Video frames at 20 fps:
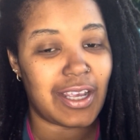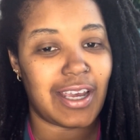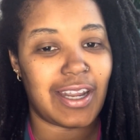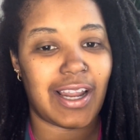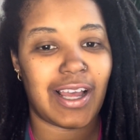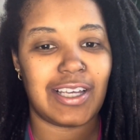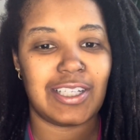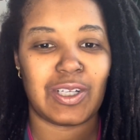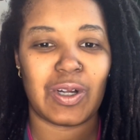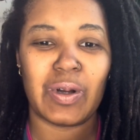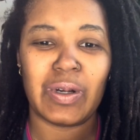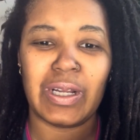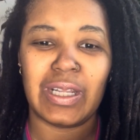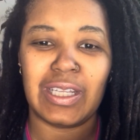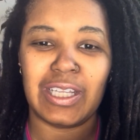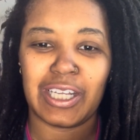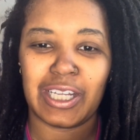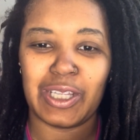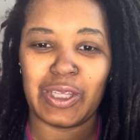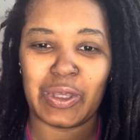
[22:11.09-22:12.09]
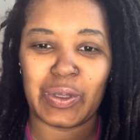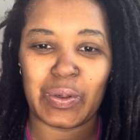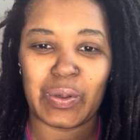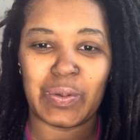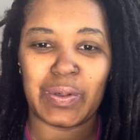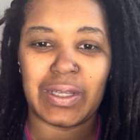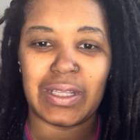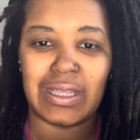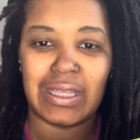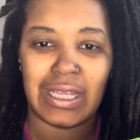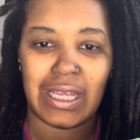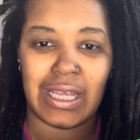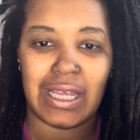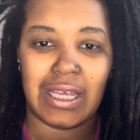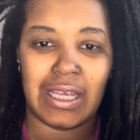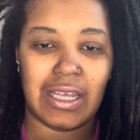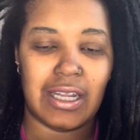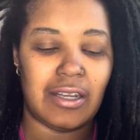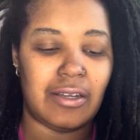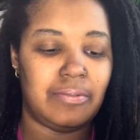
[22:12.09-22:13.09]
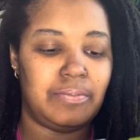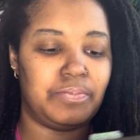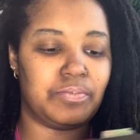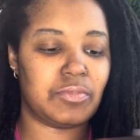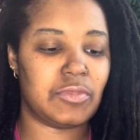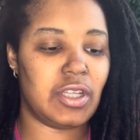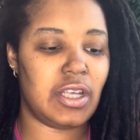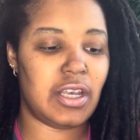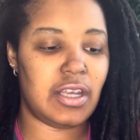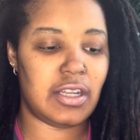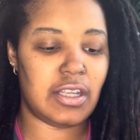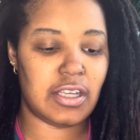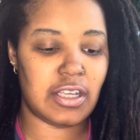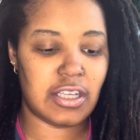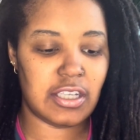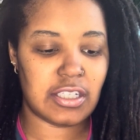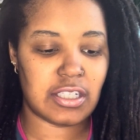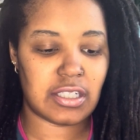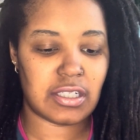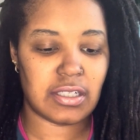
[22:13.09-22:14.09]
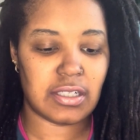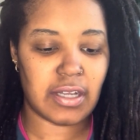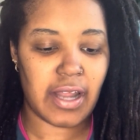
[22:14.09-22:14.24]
and I started looking through it then, and it's